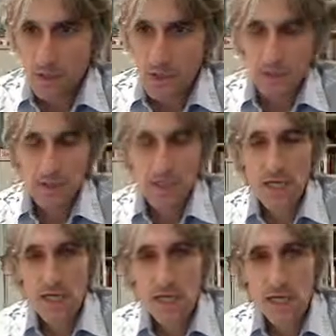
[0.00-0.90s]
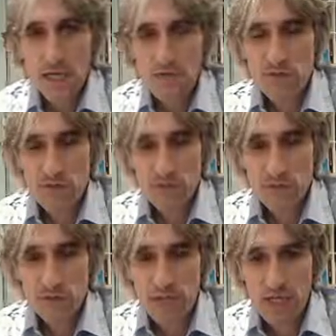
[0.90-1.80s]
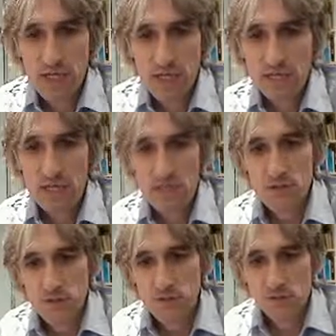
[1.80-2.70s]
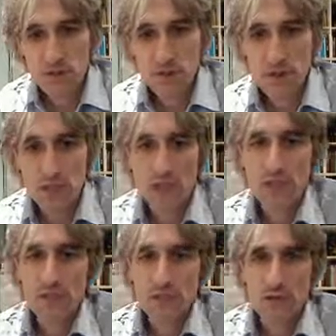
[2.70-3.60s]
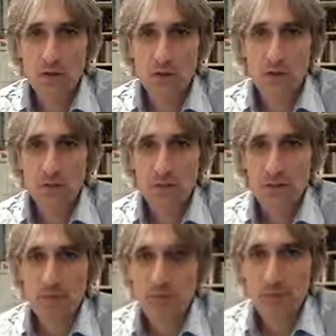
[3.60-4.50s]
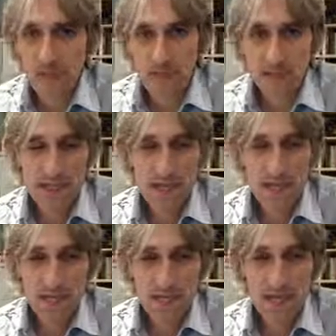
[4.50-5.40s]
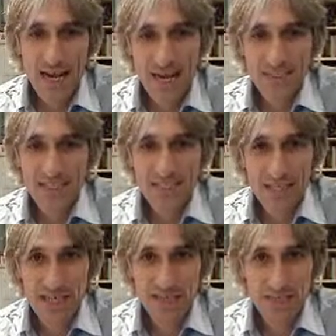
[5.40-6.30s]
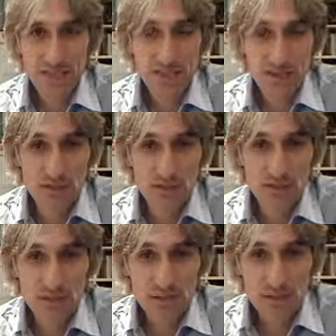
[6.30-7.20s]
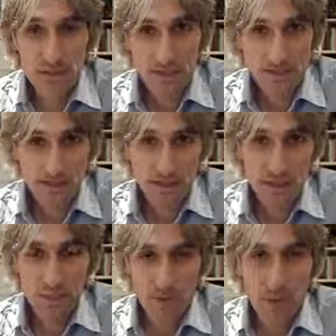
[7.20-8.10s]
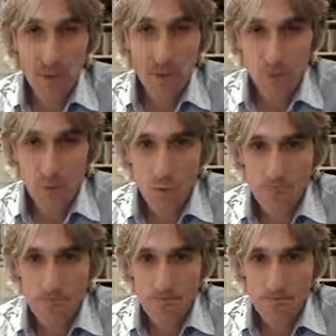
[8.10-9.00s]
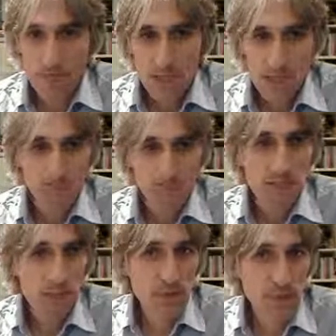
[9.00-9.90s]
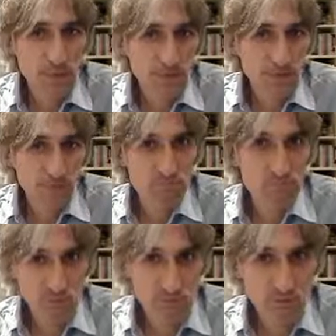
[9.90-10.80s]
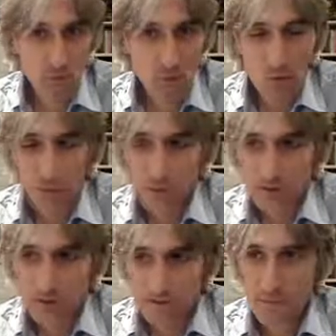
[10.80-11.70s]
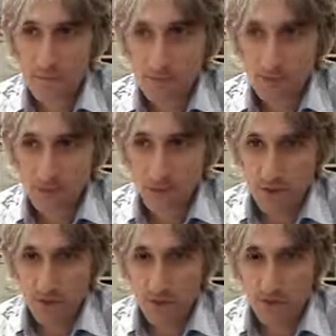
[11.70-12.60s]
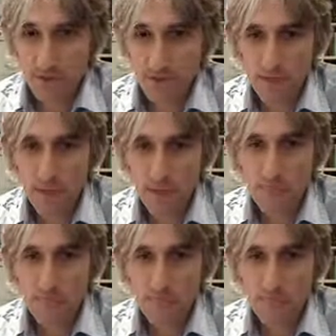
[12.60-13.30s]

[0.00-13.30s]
Today, Viswanathan Anand, the challenger, had the white pieces. Now he really had to take his chance to play for a win, and he played d4 as he's been doing throughout this match.